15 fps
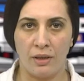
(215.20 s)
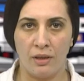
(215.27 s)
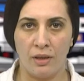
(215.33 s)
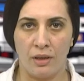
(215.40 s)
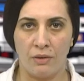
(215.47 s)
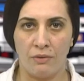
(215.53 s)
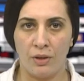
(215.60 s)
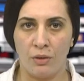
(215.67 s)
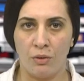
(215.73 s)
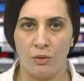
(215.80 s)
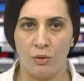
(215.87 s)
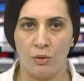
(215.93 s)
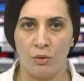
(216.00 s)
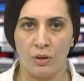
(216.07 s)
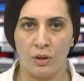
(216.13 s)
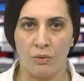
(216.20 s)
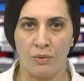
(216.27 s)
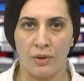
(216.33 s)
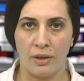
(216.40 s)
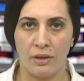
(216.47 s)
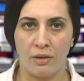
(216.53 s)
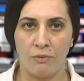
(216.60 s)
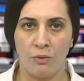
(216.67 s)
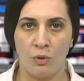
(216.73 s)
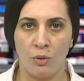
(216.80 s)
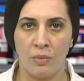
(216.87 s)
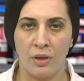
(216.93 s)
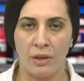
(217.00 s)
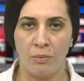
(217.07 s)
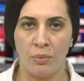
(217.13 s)
in Yerevan no longer works.
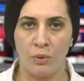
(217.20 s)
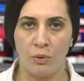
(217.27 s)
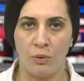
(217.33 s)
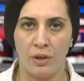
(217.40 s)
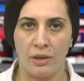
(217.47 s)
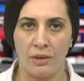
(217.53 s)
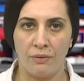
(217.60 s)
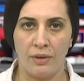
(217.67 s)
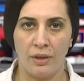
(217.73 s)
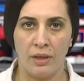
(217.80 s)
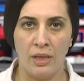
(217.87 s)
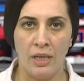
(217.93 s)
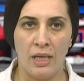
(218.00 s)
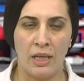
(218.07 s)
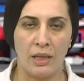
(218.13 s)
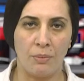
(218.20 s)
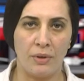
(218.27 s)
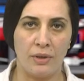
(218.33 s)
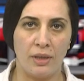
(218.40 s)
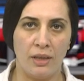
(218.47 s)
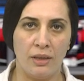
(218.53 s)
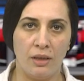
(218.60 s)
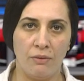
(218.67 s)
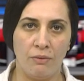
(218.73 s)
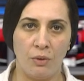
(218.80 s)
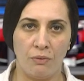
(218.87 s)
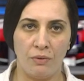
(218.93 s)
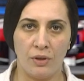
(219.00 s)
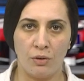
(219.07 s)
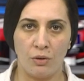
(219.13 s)
Former employees of the representative
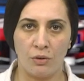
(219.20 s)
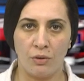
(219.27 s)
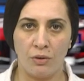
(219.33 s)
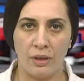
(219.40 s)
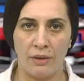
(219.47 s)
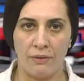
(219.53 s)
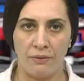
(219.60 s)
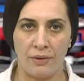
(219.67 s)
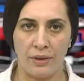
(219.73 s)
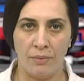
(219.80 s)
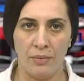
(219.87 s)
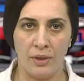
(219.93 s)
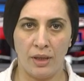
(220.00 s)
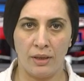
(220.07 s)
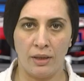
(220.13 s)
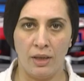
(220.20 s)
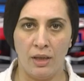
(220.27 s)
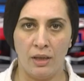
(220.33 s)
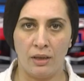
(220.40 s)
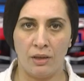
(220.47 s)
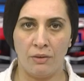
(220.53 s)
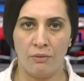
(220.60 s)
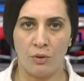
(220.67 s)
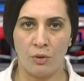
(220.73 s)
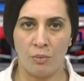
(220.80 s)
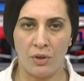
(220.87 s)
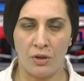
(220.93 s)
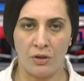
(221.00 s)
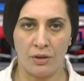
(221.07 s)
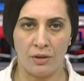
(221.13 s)
office also confirmed that the
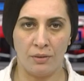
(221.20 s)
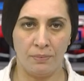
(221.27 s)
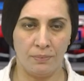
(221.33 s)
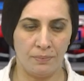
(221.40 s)
information.